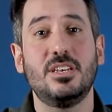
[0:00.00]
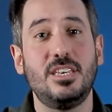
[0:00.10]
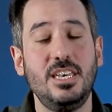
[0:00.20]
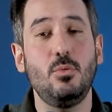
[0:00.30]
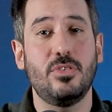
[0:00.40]
The
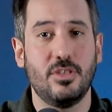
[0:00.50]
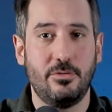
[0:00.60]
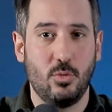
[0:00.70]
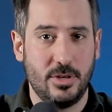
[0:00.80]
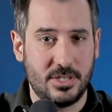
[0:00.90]
key with
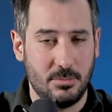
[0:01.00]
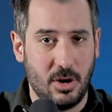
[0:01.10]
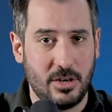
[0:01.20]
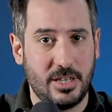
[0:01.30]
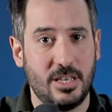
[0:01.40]
influencer
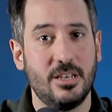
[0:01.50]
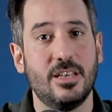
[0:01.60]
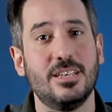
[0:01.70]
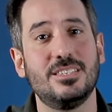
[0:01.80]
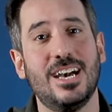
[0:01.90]
marketing
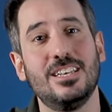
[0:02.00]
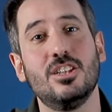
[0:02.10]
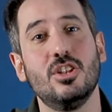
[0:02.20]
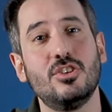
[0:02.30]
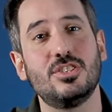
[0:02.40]
is that it
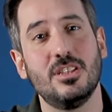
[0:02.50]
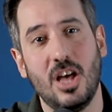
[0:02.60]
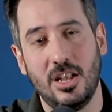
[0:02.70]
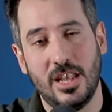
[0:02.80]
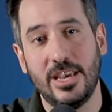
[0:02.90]
looks a
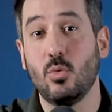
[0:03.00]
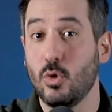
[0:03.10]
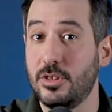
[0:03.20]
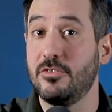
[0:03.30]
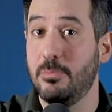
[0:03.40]
lot like
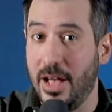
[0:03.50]
word of